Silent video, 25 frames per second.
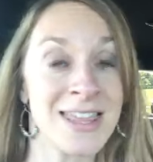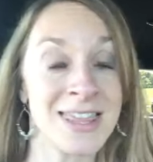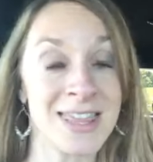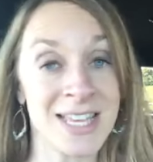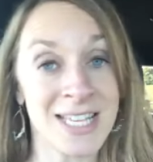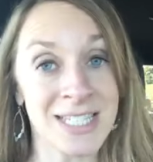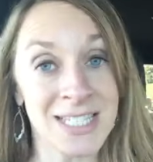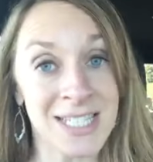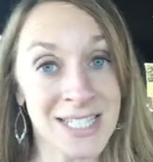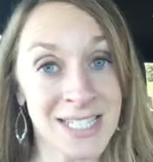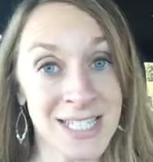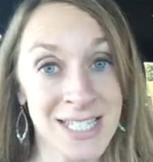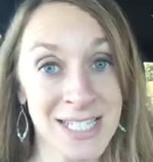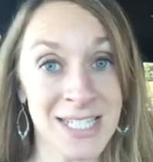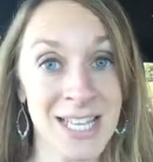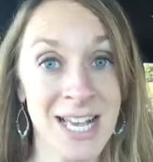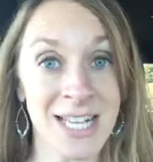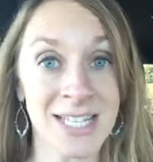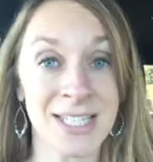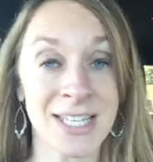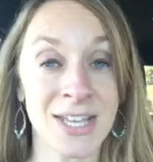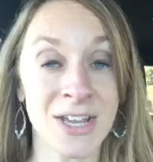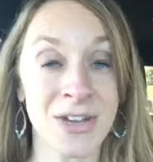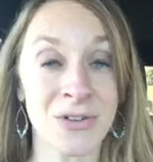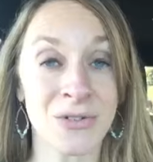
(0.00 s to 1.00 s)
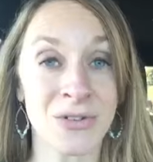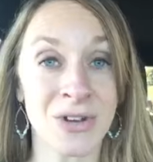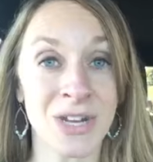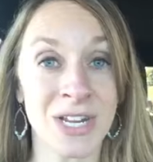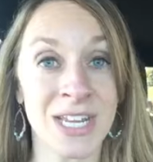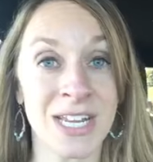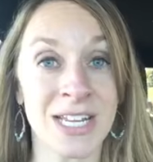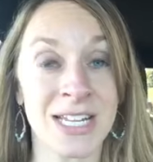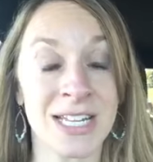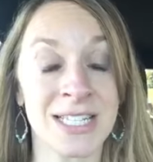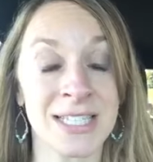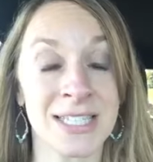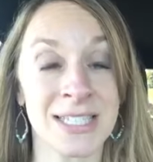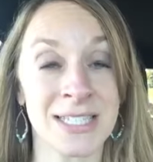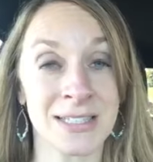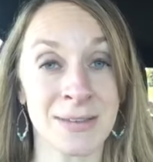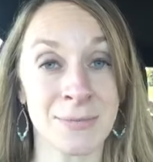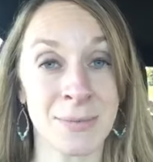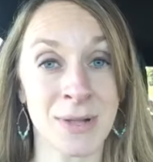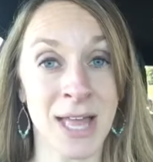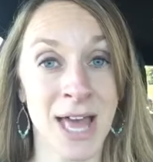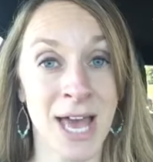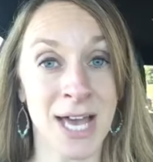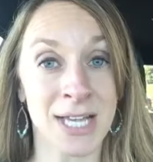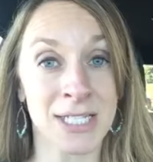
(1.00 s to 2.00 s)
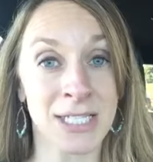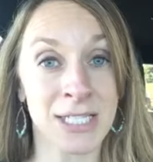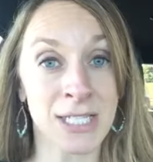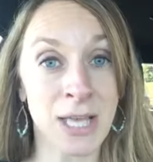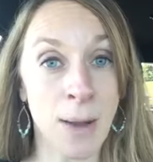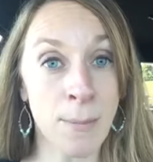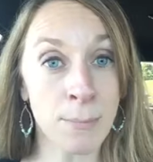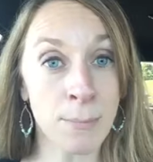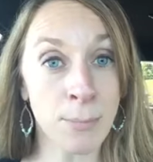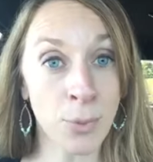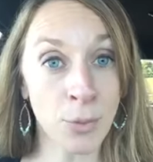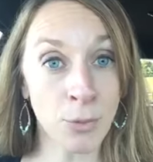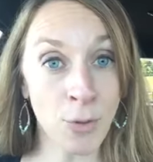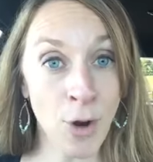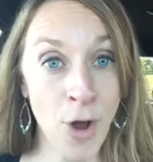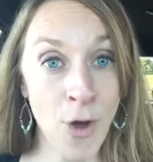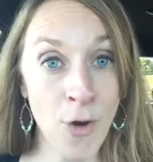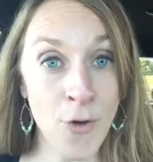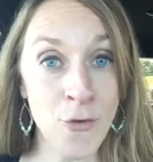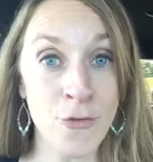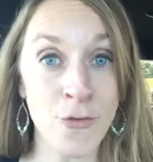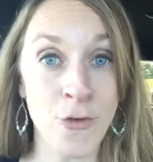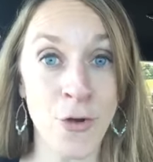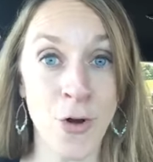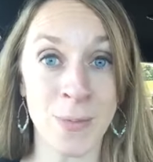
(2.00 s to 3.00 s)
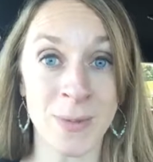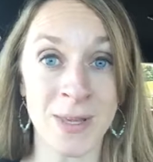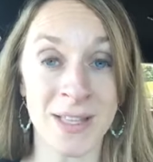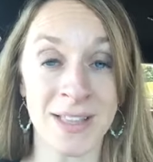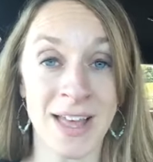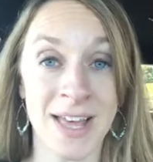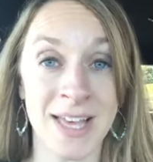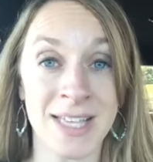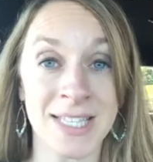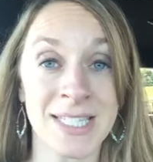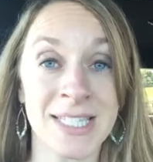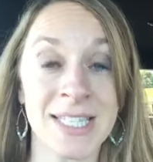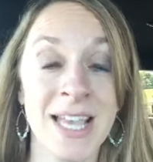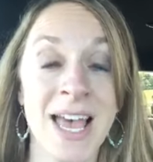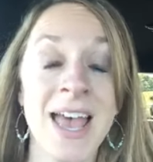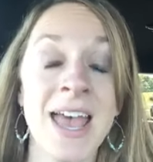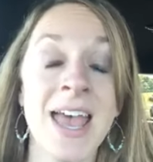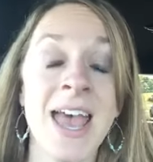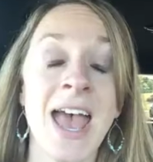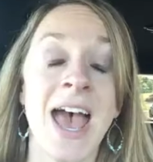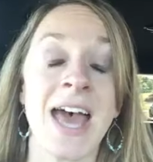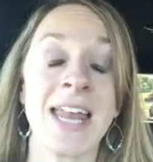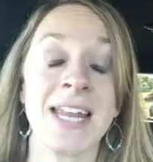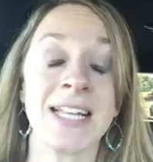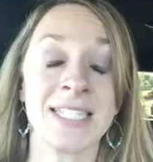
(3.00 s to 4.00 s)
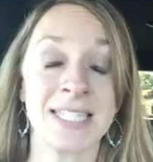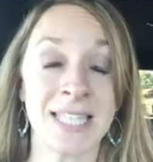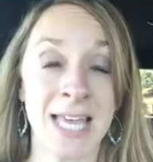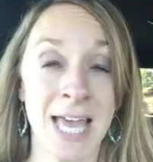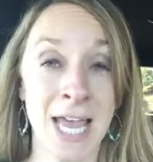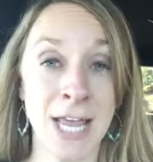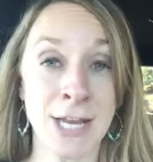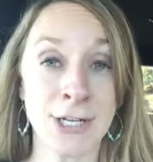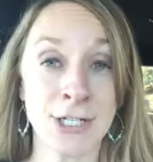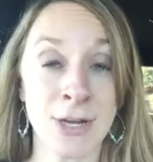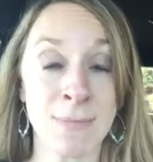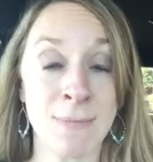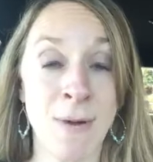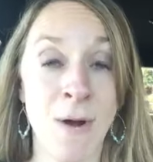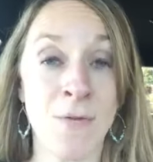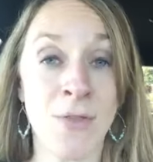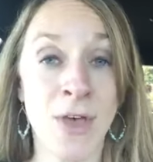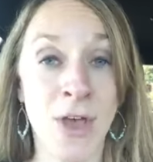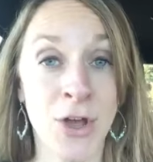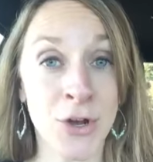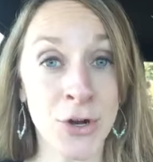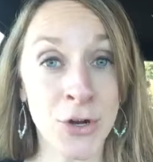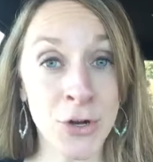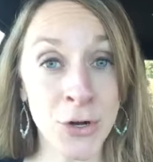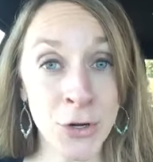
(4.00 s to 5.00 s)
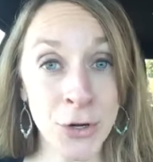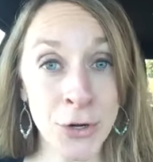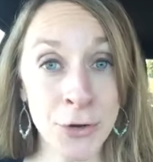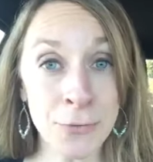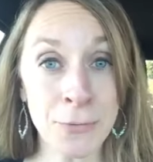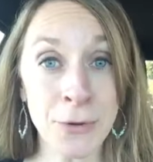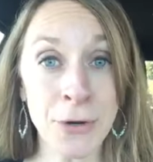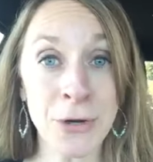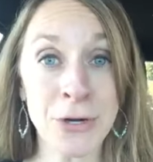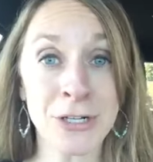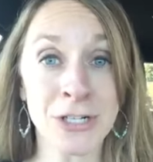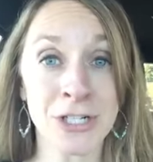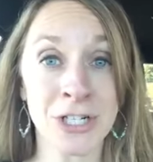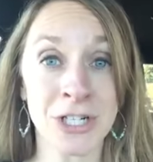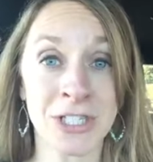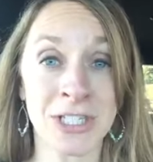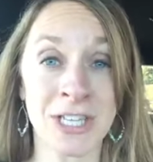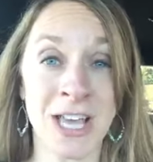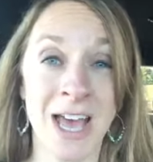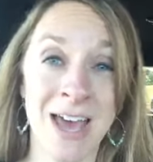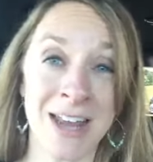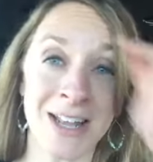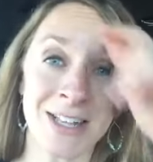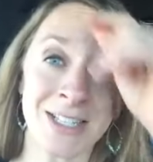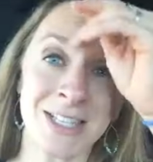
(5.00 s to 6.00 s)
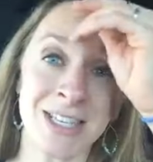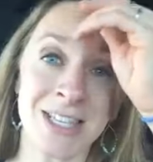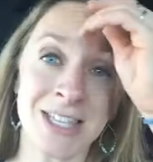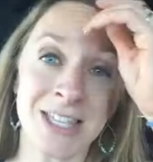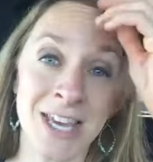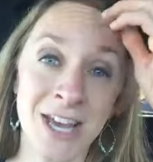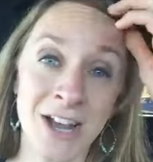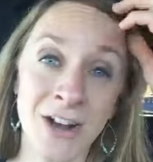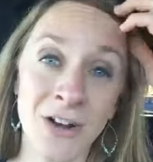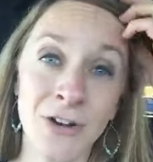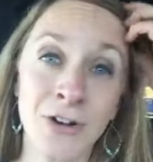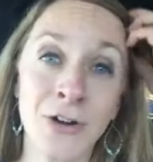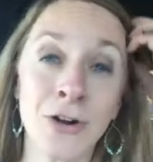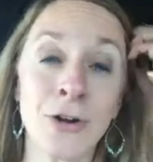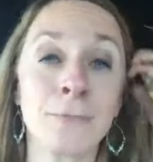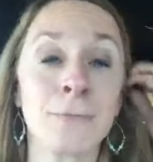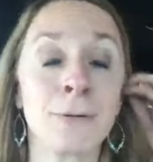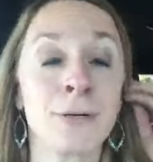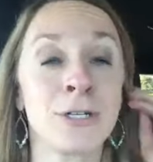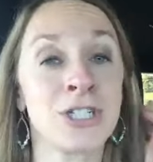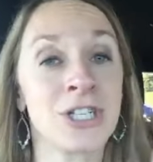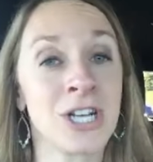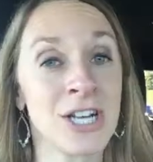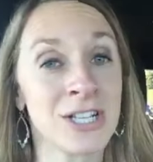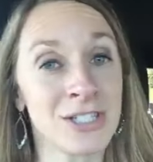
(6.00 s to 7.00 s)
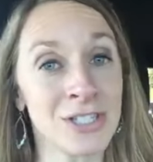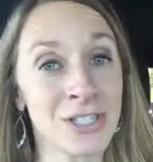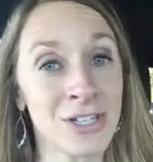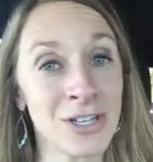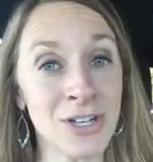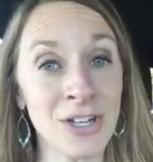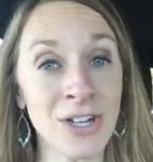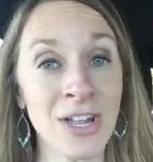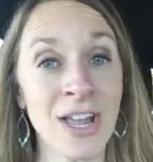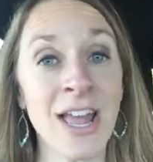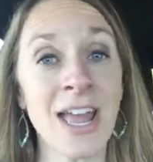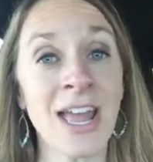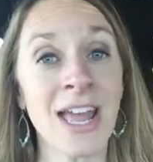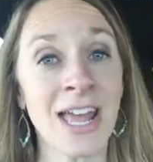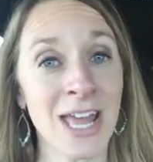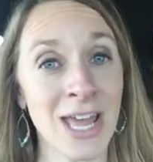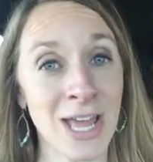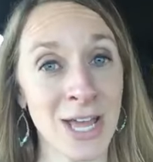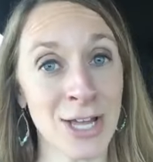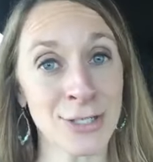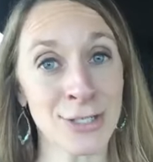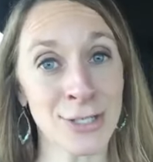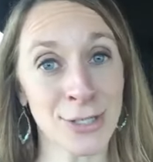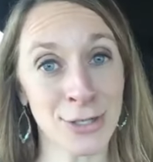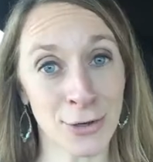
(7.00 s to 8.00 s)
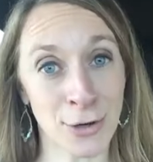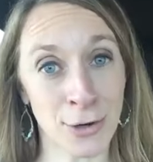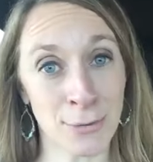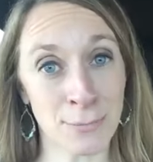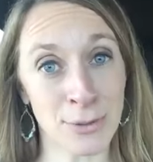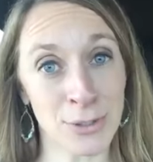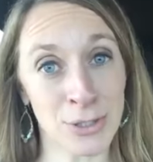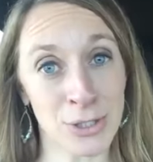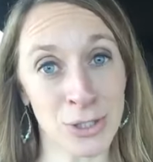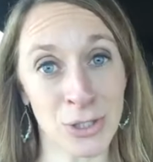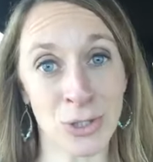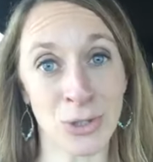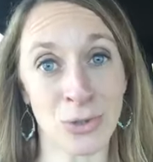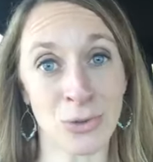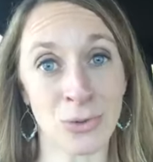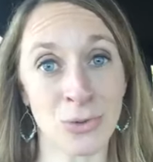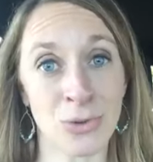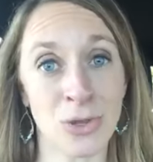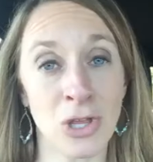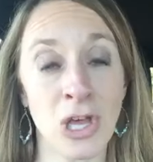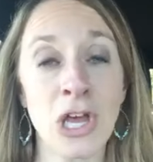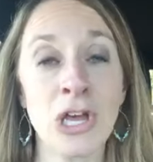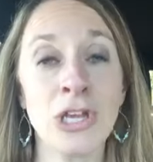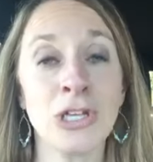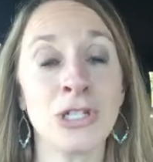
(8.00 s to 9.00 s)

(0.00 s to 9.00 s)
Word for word: This is the sexy ingredient in Similac Pro formulas, and it's the HMO that Gerber just added to their Gerber Gentle and to Gerber Soothe.